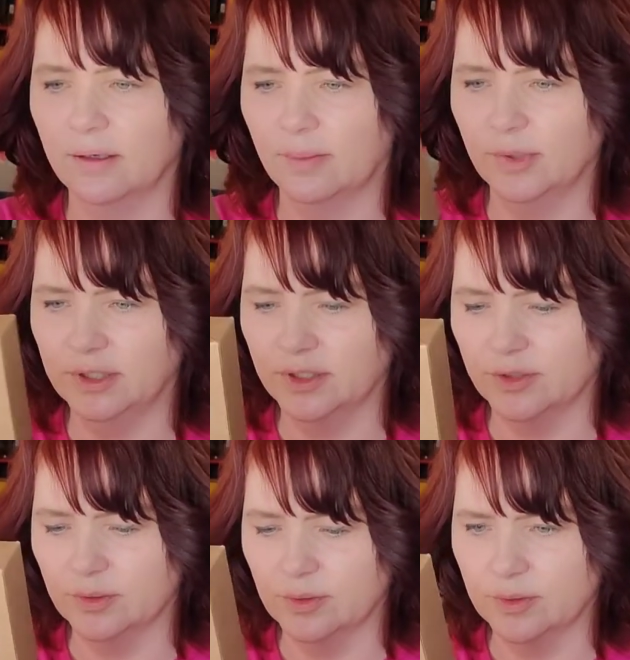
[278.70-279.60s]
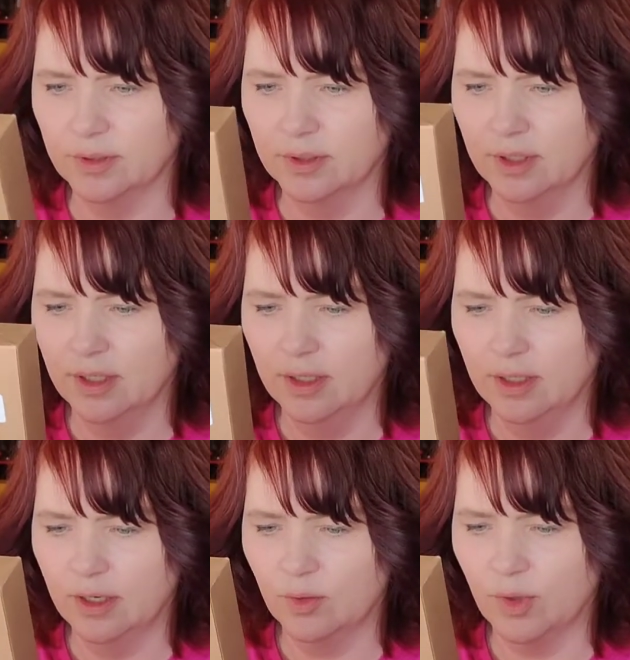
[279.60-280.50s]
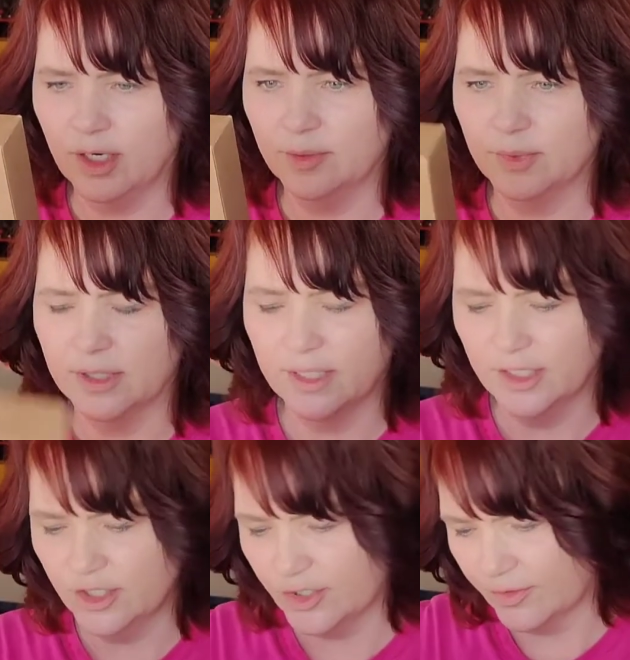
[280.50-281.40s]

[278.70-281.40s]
I'm gonna do a recommendation